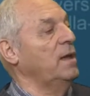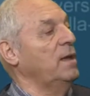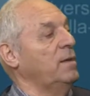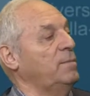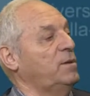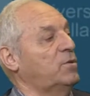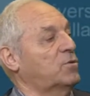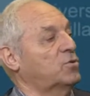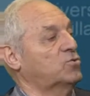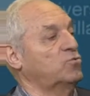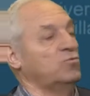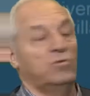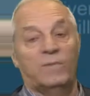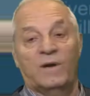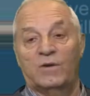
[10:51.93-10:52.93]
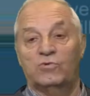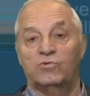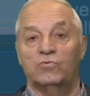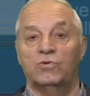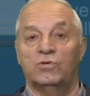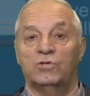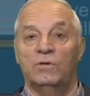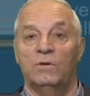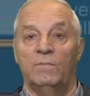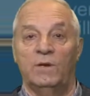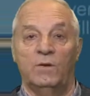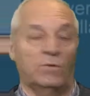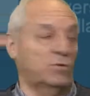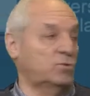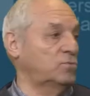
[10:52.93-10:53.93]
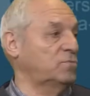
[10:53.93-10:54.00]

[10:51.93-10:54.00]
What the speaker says: plus row 2 times 1,